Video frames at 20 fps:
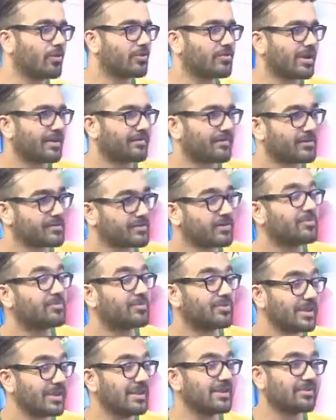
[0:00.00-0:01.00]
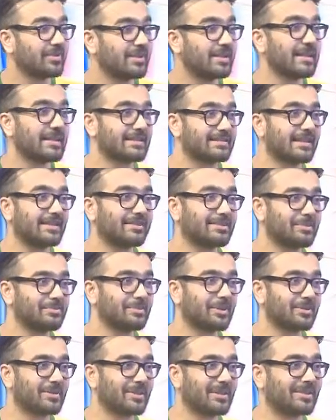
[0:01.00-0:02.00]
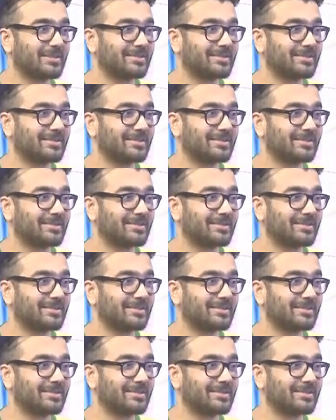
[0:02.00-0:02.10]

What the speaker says: Trafford. So I'm really, really excited about that.